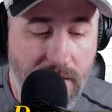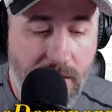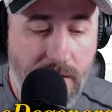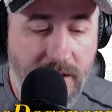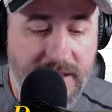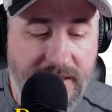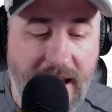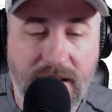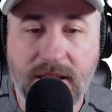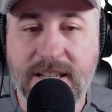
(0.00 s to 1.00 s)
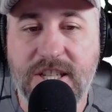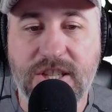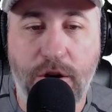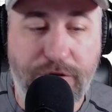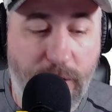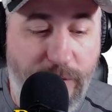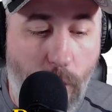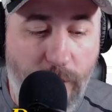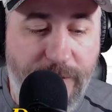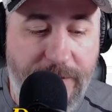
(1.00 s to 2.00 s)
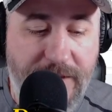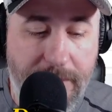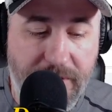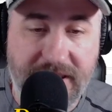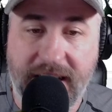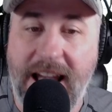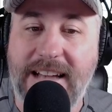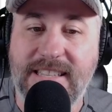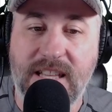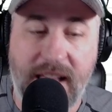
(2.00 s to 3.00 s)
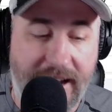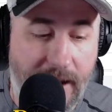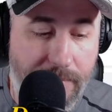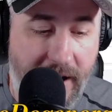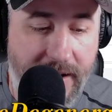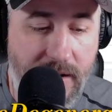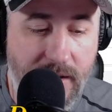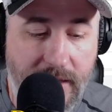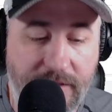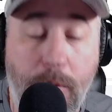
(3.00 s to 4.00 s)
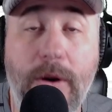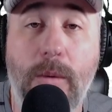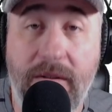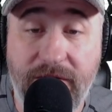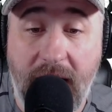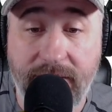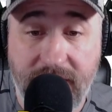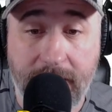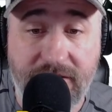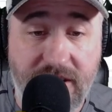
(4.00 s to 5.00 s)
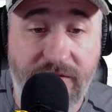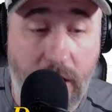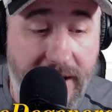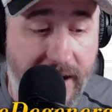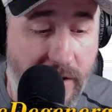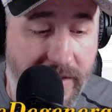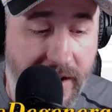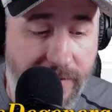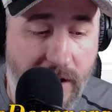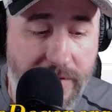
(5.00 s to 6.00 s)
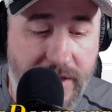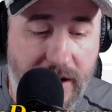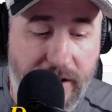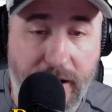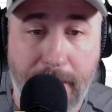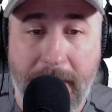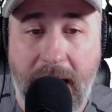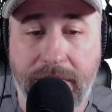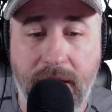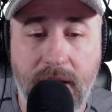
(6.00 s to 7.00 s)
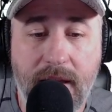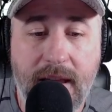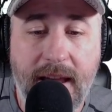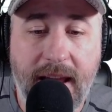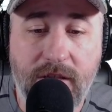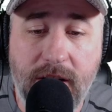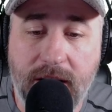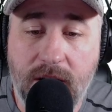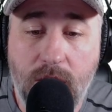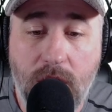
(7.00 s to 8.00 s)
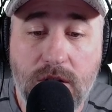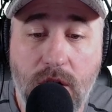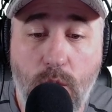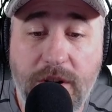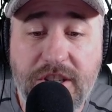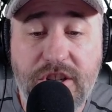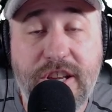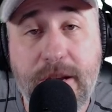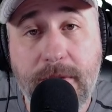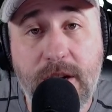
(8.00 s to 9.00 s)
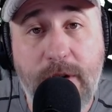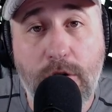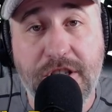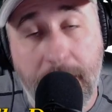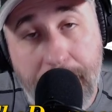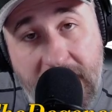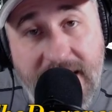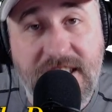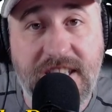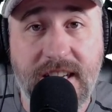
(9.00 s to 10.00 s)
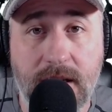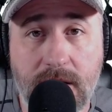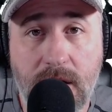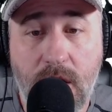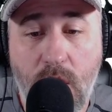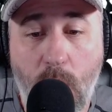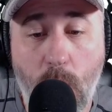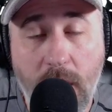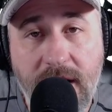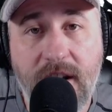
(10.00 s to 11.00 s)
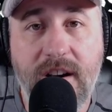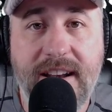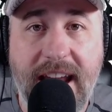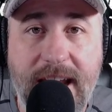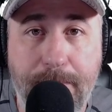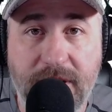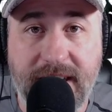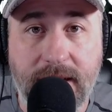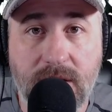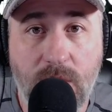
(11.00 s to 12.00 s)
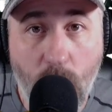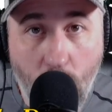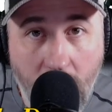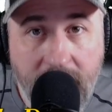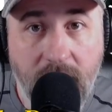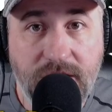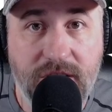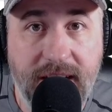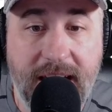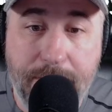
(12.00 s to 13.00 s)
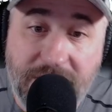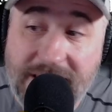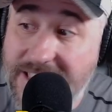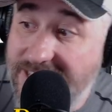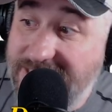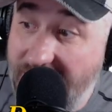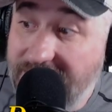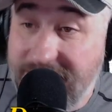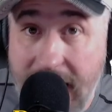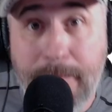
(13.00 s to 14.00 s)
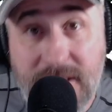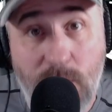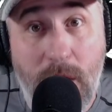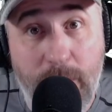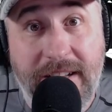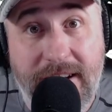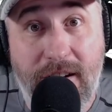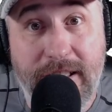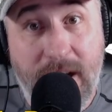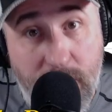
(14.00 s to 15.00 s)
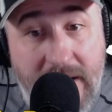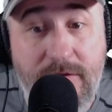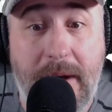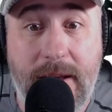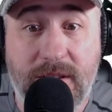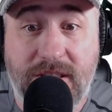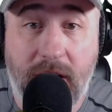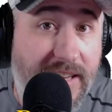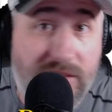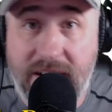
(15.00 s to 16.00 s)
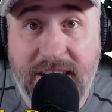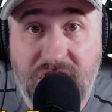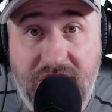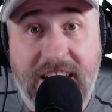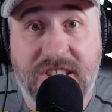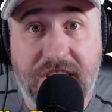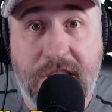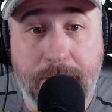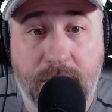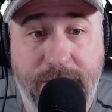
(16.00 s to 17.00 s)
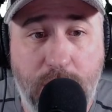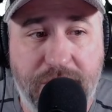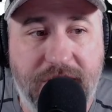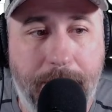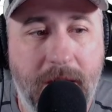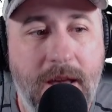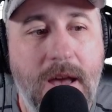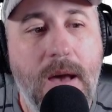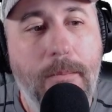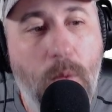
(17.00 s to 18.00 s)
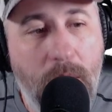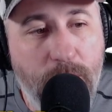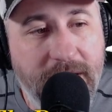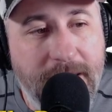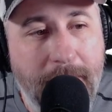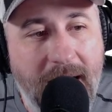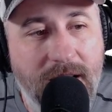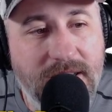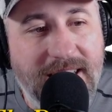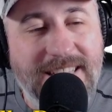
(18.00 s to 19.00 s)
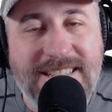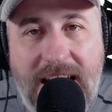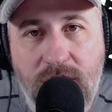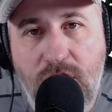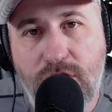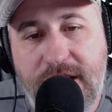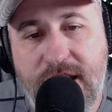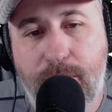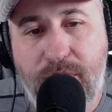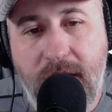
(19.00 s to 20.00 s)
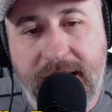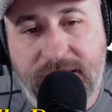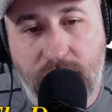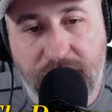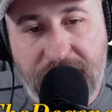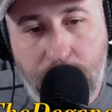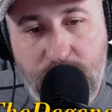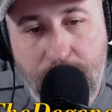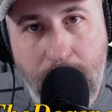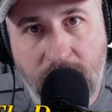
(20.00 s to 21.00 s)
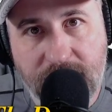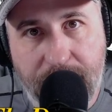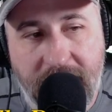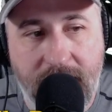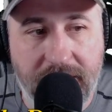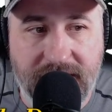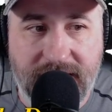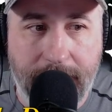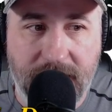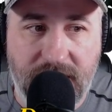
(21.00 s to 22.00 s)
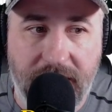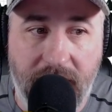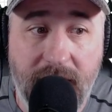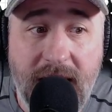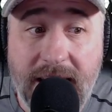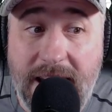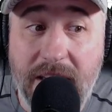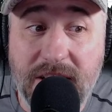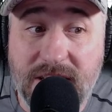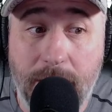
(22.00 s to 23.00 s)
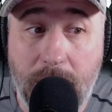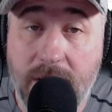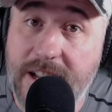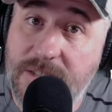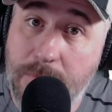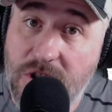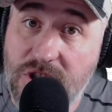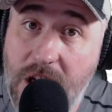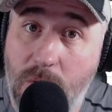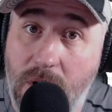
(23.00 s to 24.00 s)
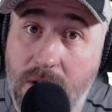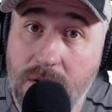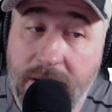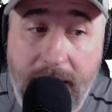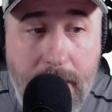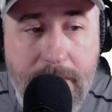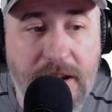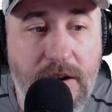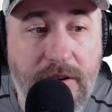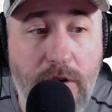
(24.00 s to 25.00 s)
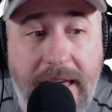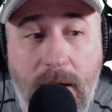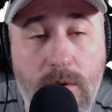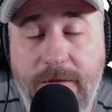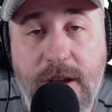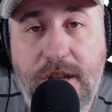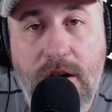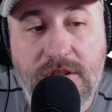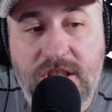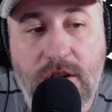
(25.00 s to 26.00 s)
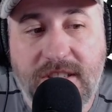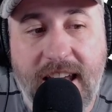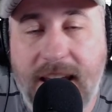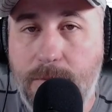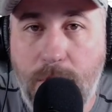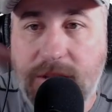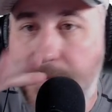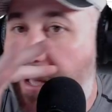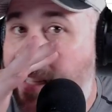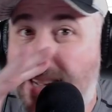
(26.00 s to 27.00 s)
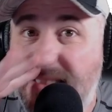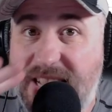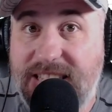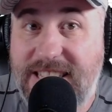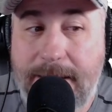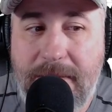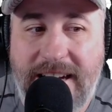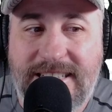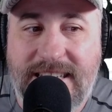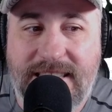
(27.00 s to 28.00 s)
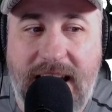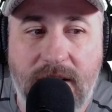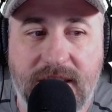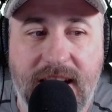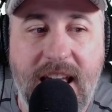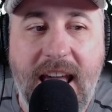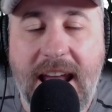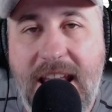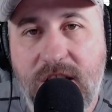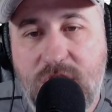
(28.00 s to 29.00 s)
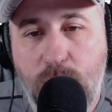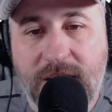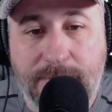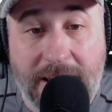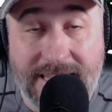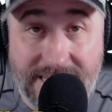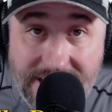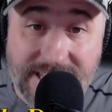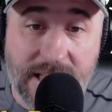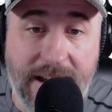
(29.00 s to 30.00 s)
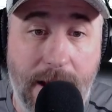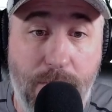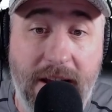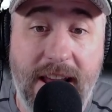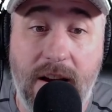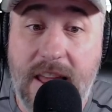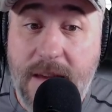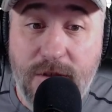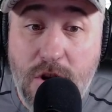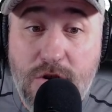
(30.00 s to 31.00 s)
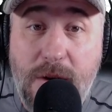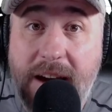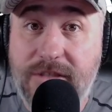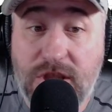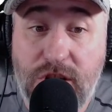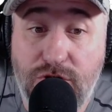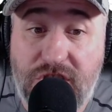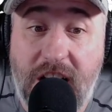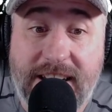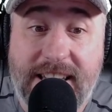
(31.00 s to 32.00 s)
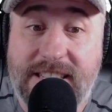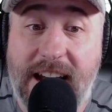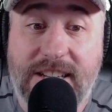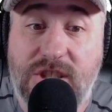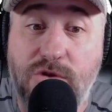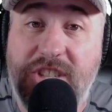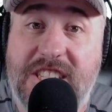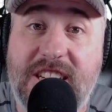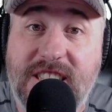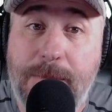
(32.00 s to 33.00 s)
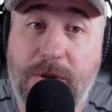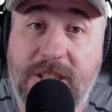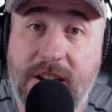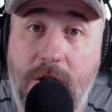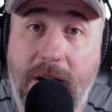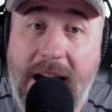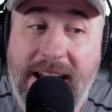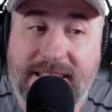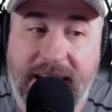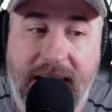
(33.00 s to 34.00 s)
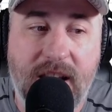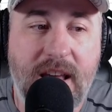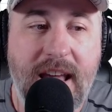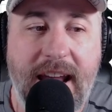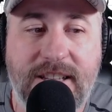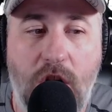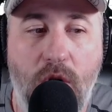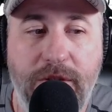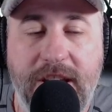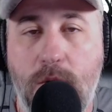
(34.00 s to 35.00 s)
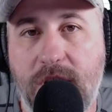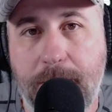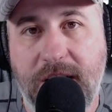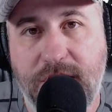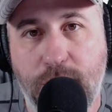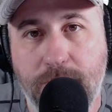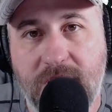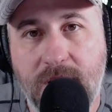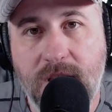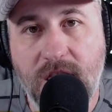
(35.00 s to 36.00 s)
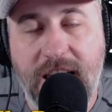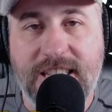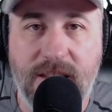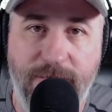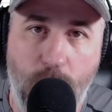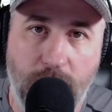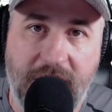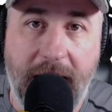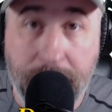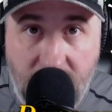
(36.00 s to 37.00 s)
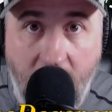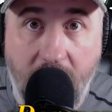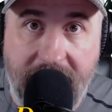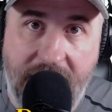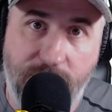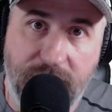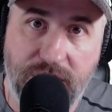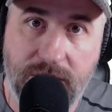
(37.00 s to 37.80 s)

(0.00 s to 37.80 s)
Let's just go throw 4 15% guys in the lineup, right? That's 0.15. See how it's converting it over there for all of you that aren't good at math? And look, what is your cumulative ownership? It is still 180%. 180%, the exact same as the one we did earlier when everybody was 30. So I didn't change the cumulative ownership. But what really matters is now go look at your product ownership when you multiply all these times each other. Now this number is much lower. Okay, maybe you don't know that. Well, if you don't, just go take it and multiply it times that same 19,000, and now you would expect this lineup right here, even though you have the 2 chalkiest guys, 2 60% owned guys in it, it's only going to be duped less than 4 times on average.